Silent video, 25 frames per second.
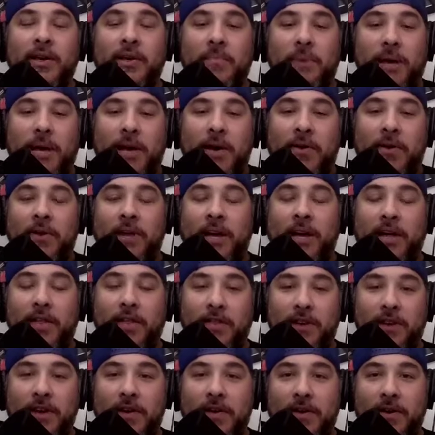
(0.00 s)
being on like a
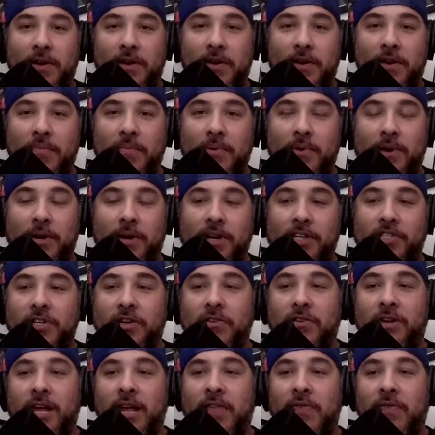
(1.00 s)
theater
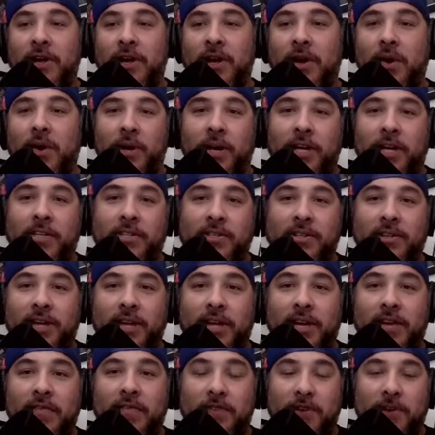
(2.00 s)
production and then going into
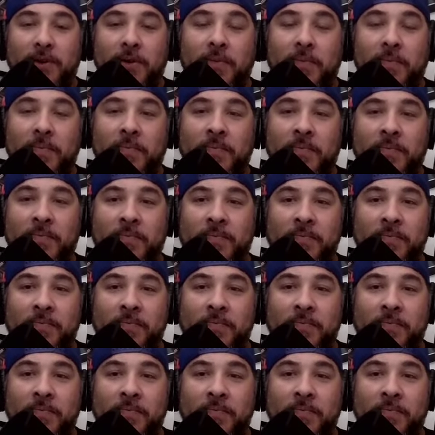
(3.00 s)
like film?